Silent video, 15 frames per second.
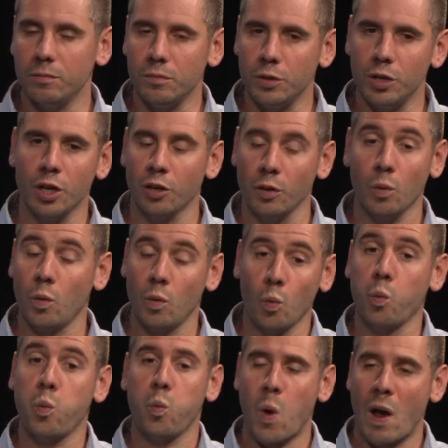you know,
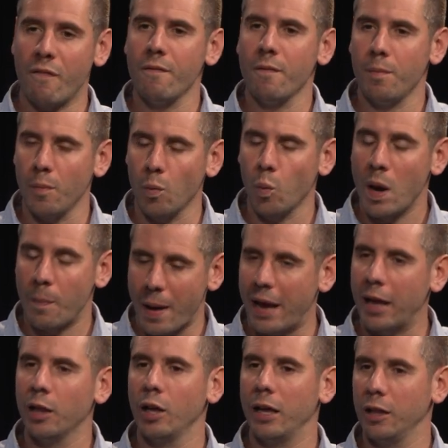where we
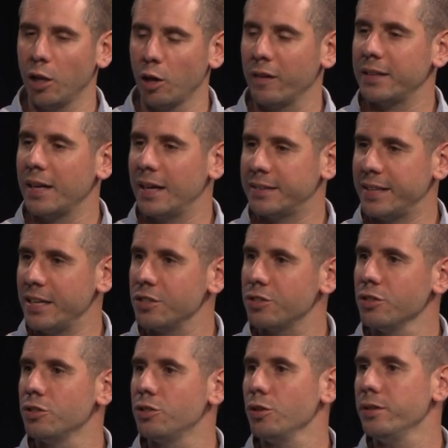pay a lot of
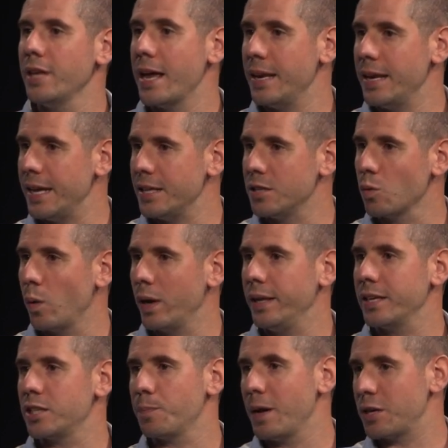attention to their needs when
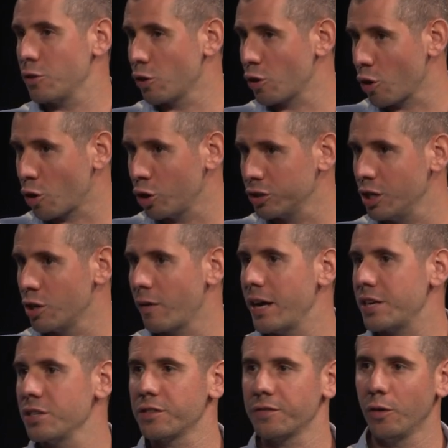there's special
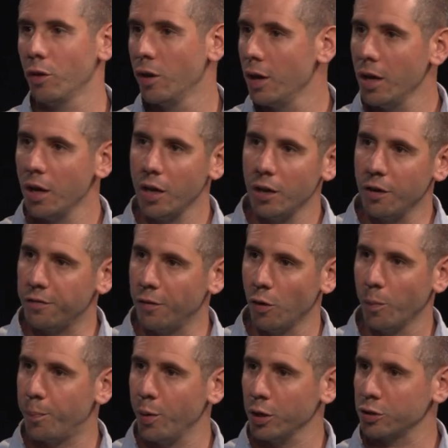considerations
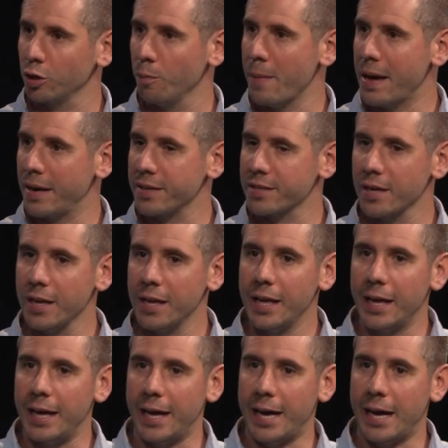for personal matters.
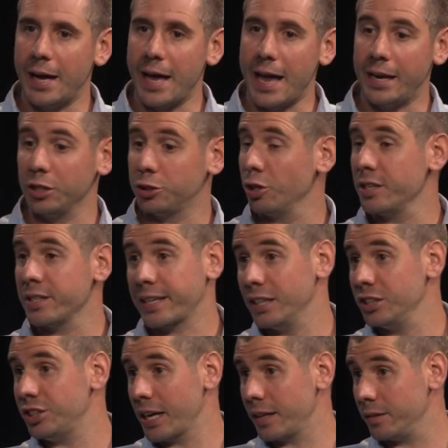And the students
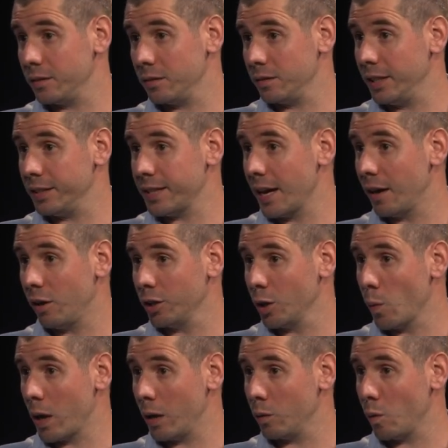can check this out on the
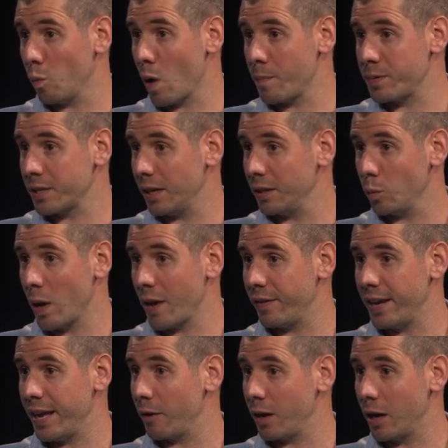website. We have
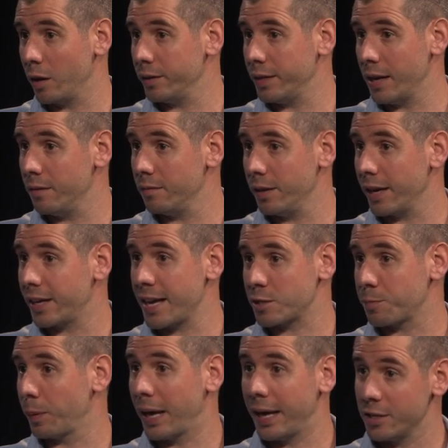an area that
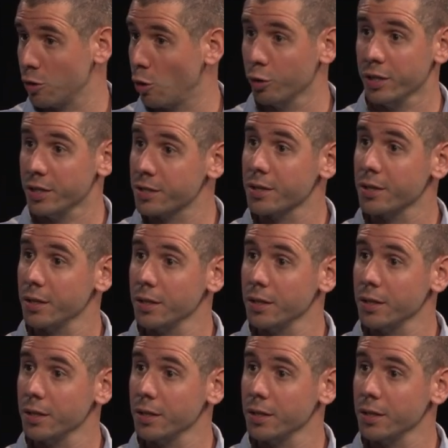explains all this.